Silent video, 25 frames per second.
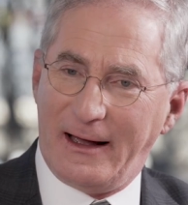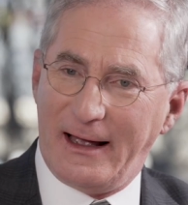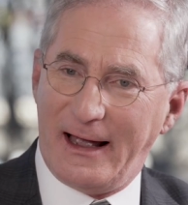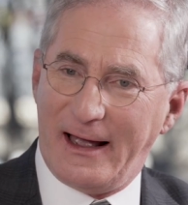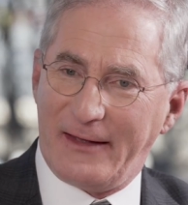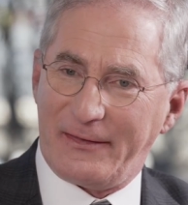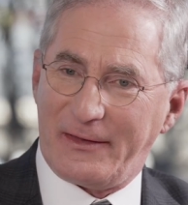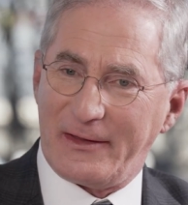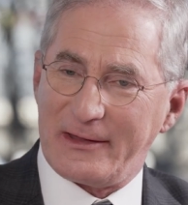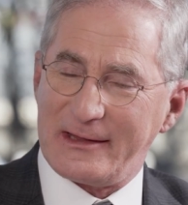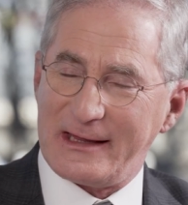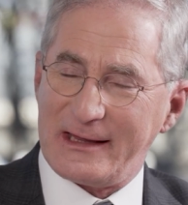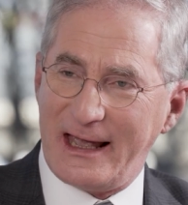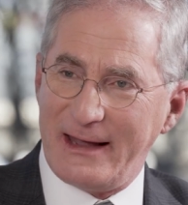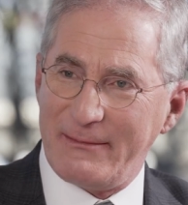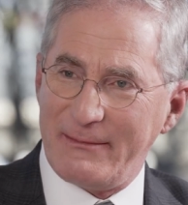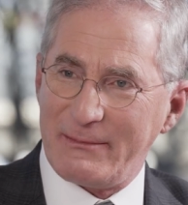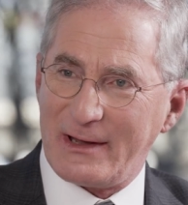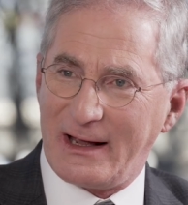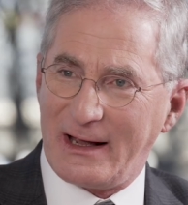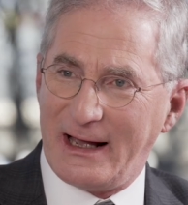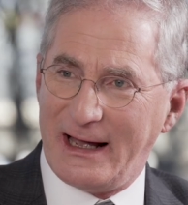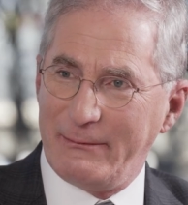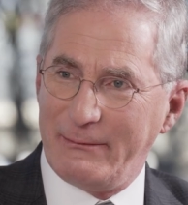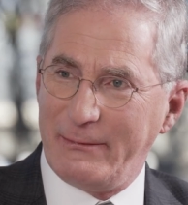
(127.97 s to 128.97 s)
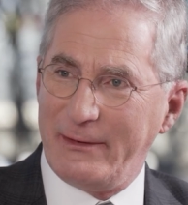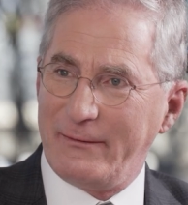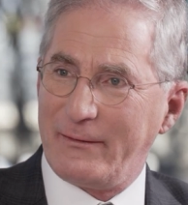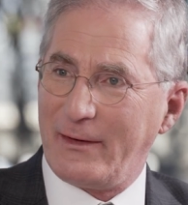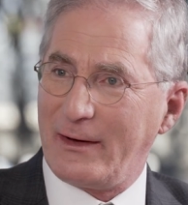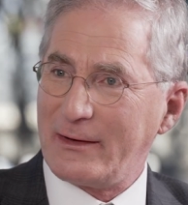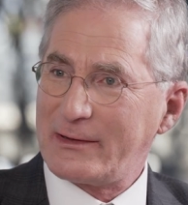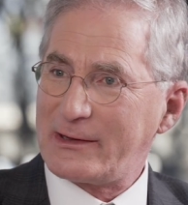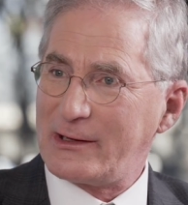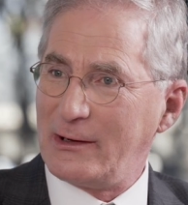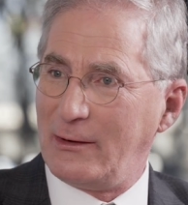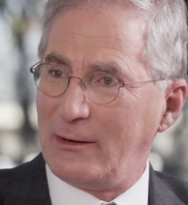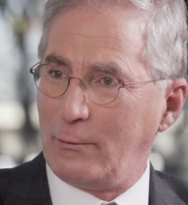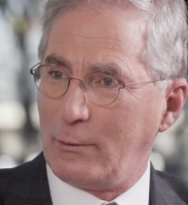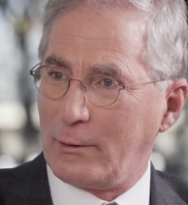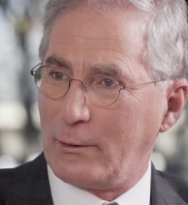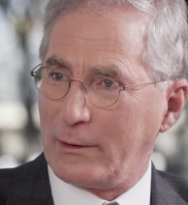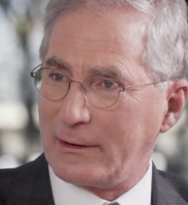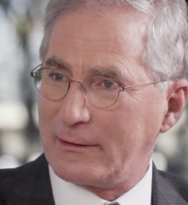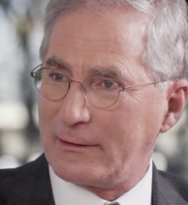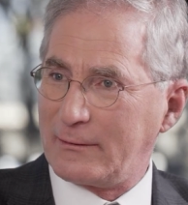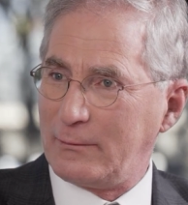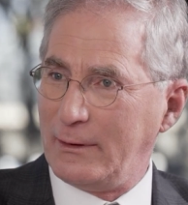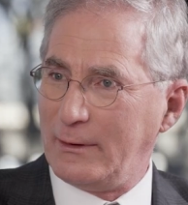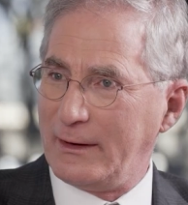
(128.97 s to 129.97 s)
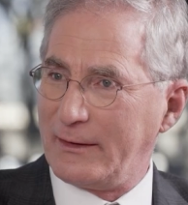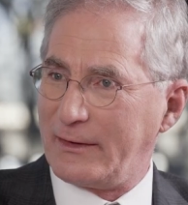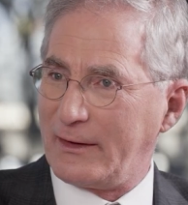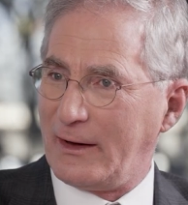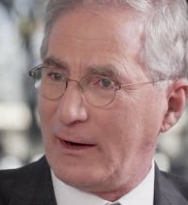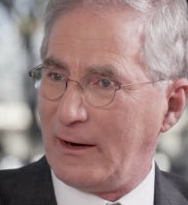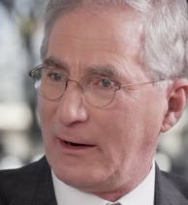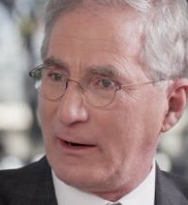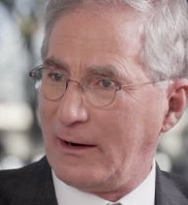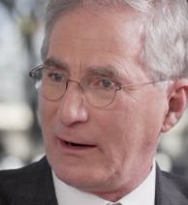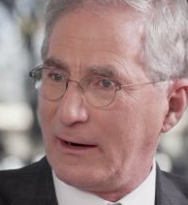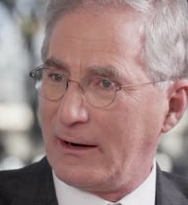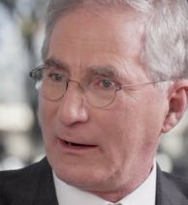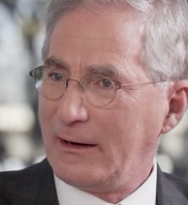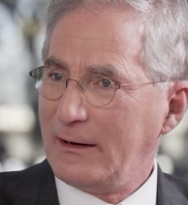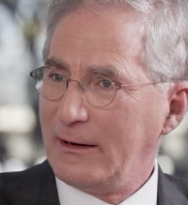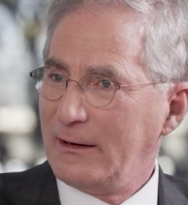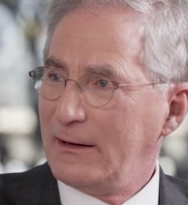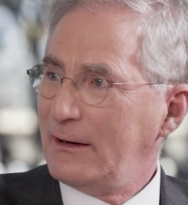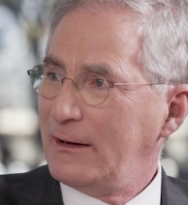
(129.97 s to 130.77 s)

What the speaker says: At the same time, we've also worked with our